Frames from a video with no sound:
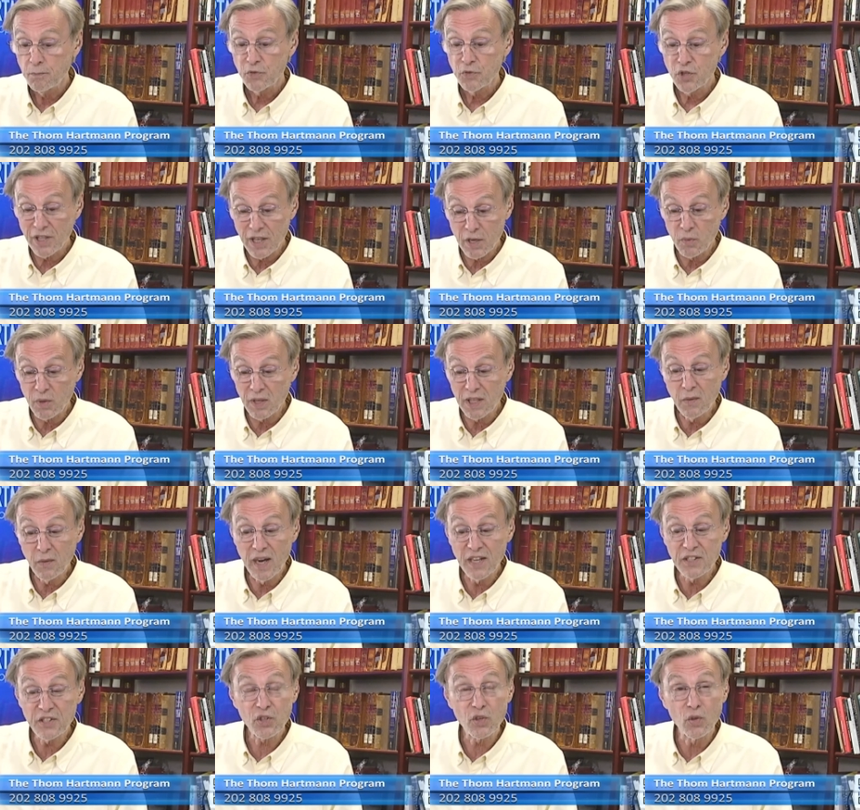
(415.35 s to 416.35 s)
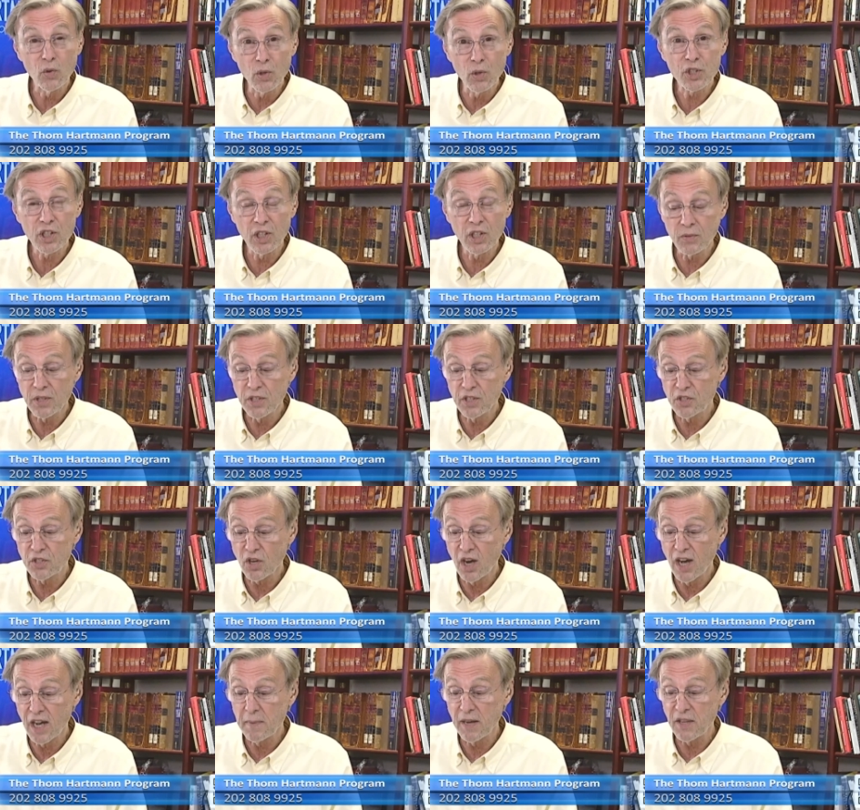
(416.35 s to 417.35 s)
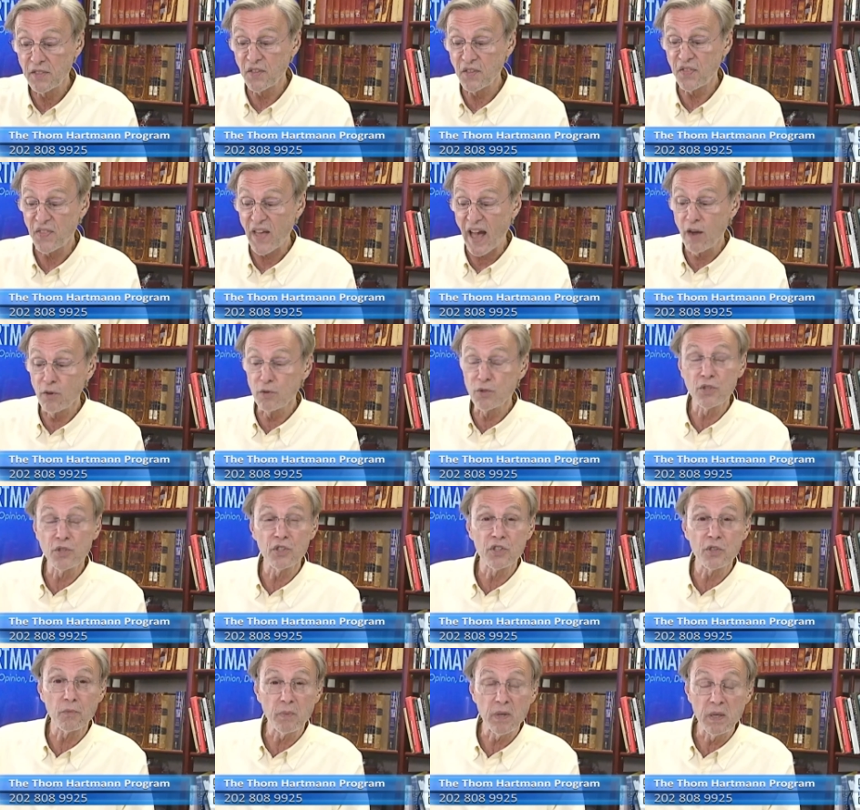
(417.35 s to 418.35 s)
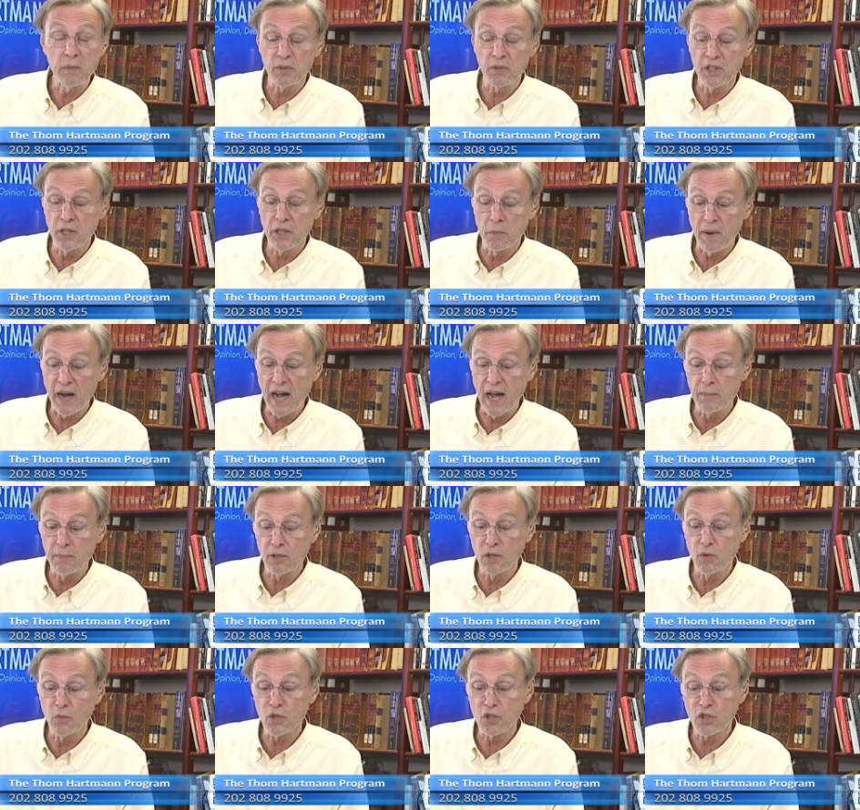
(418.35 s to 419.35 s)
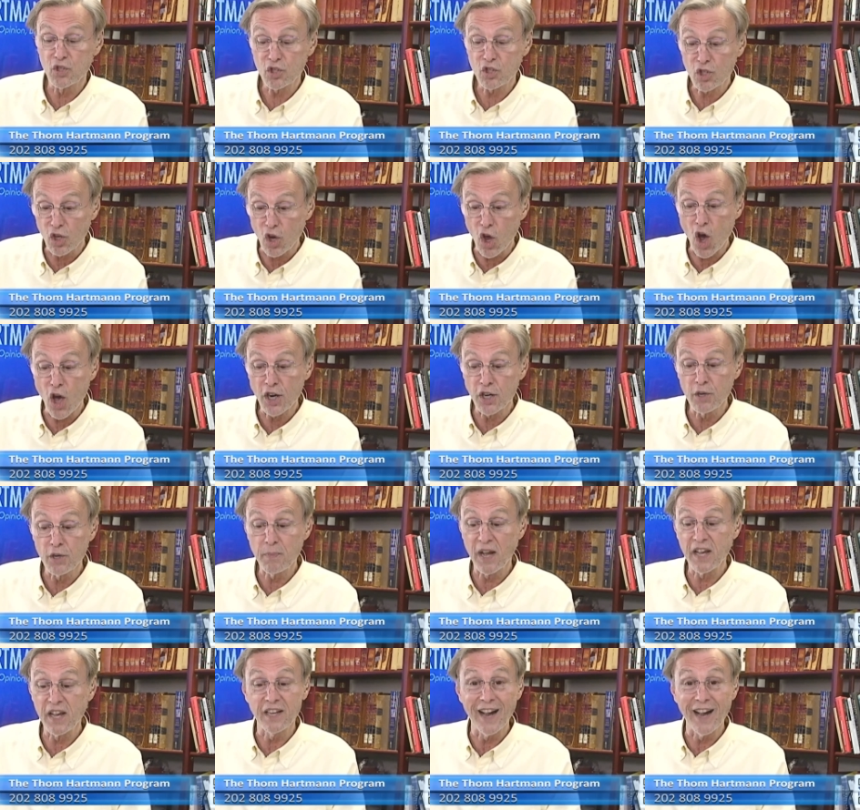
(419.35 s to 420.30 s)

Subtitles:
Do they really want school children taught about the thousands of people in the Bible who were slaughtered by